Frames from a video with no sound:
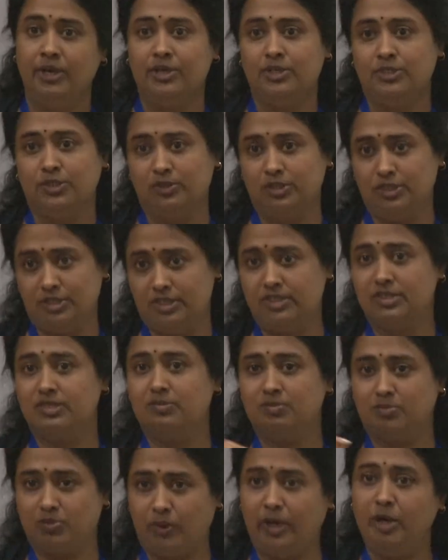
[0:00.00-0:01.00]
so this
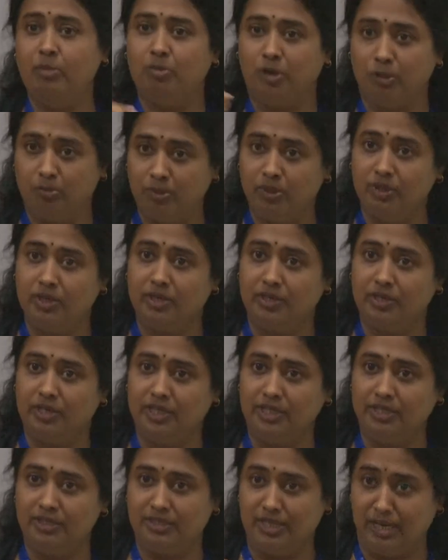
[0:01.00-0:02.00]
is quite
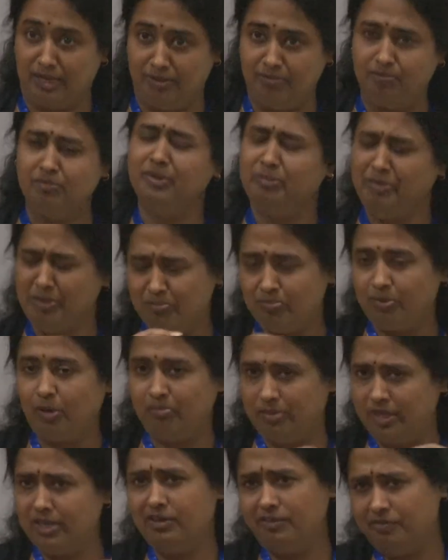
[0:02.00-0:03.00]
popularly done. I mean,
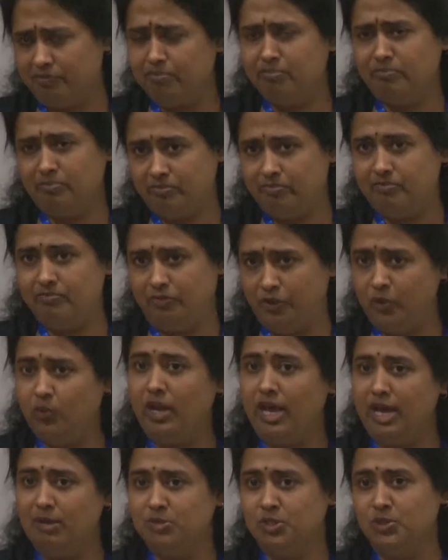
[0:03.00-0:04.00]
there are few
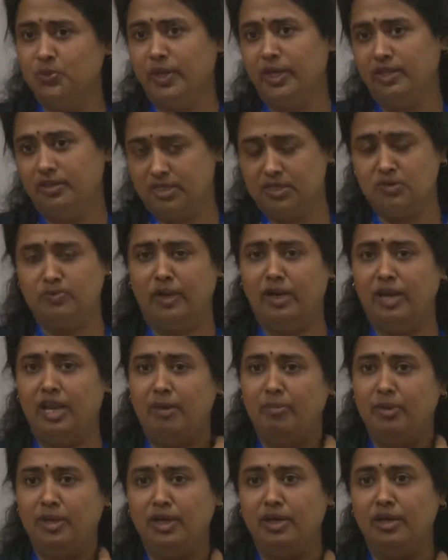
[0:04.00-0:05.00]
labs doing it. There is one
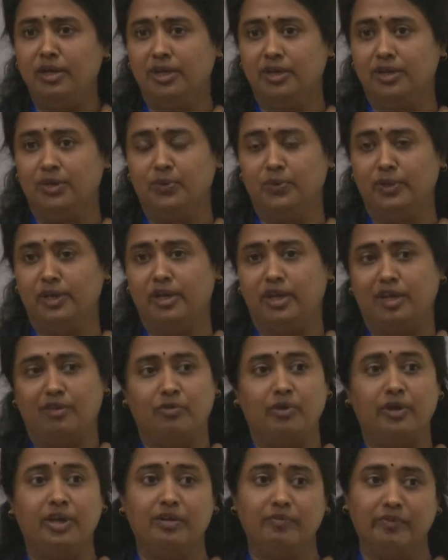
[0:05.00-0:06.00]
lab in India doing it. I
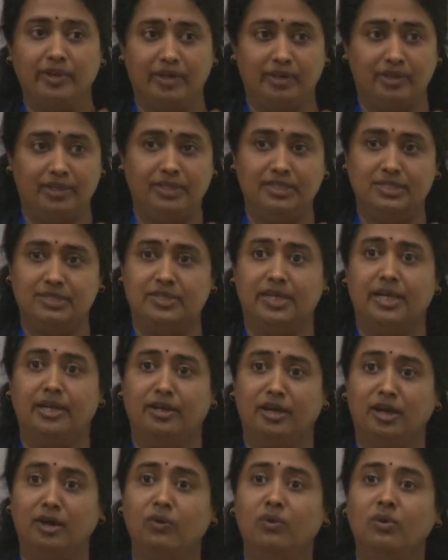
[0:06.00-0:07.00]
forget where he is right
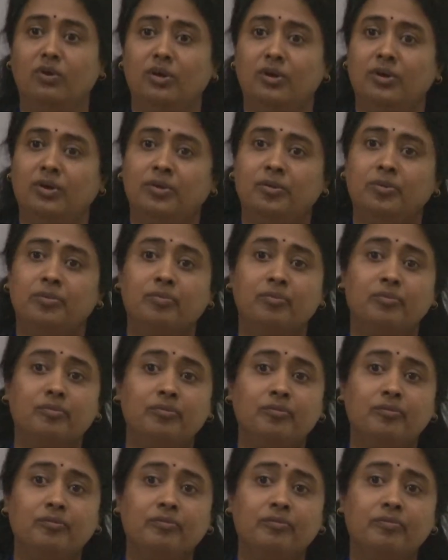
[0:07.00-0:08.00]
now. Why I was
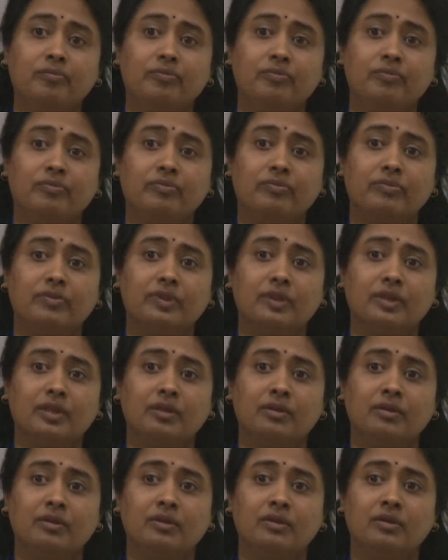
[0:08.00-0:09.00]
asking because
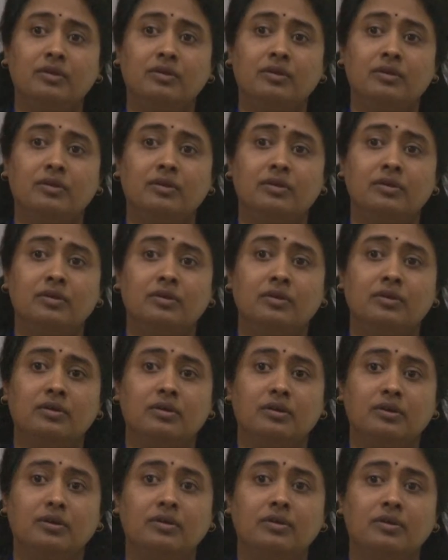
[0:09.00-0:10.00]
if you are trying to
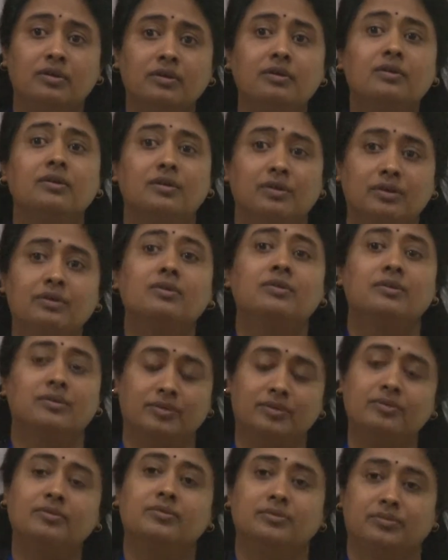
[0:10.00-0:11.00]
check the efficacy of a
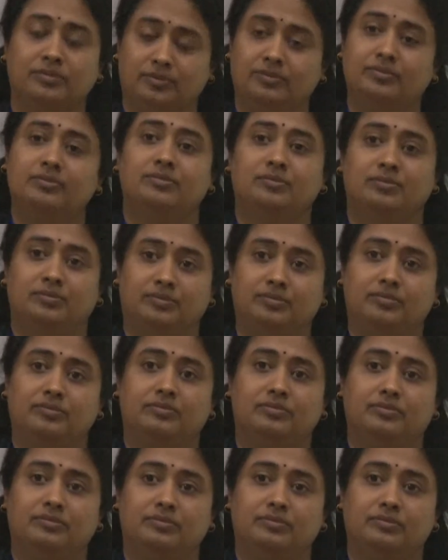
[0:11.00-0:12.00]
drug,
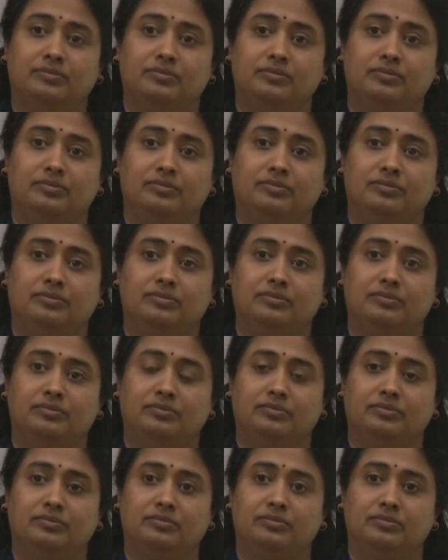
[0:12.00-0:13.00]
uh, so
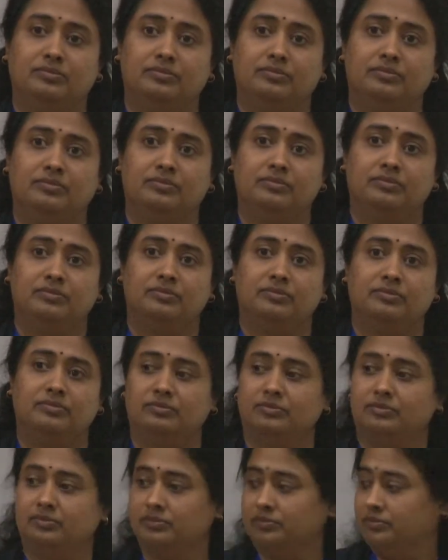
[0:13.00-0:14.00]
uh,
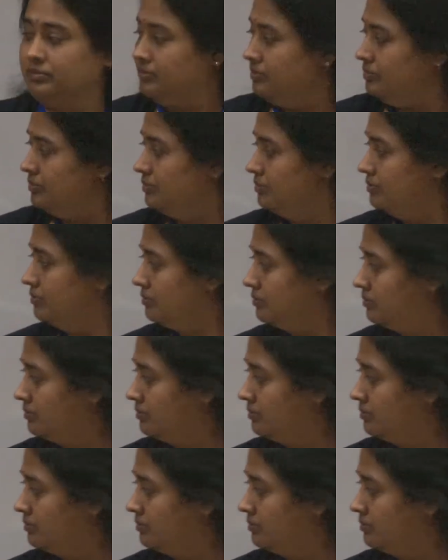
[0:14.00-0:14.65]
the immunity